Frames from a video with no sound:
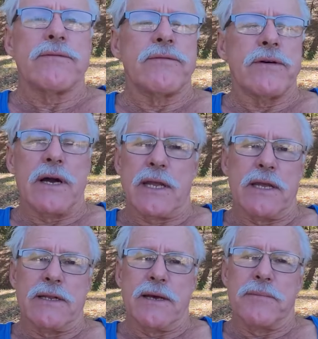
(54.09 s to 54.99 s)
fuck
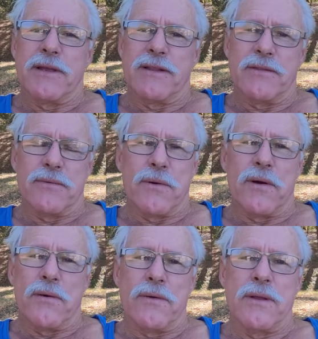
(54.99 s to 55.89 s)
it, I'm hitting the
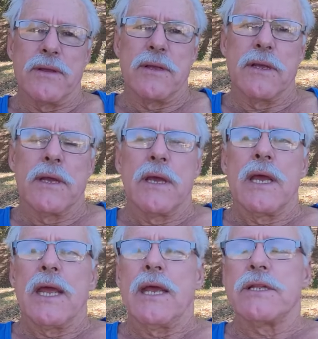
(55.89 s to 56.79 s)
road.
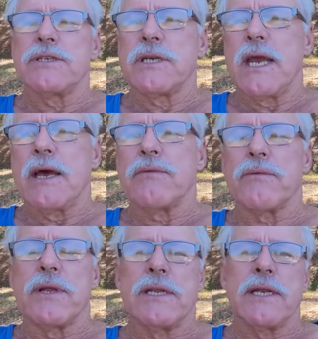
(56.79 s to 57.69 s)
And she hadn't
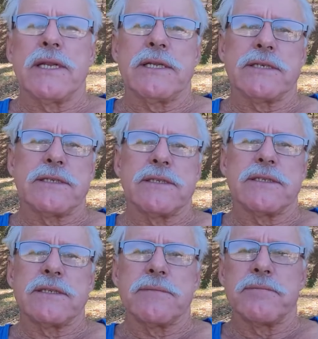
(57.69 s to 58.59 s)
ridden any
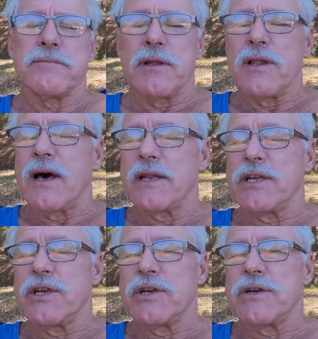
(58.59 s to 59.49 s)
distance in a lot of
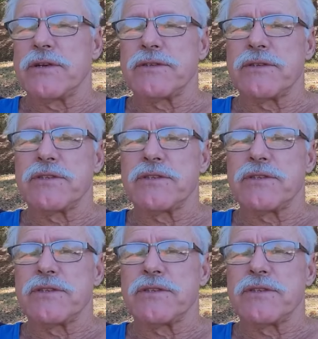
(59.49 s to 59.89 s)
years.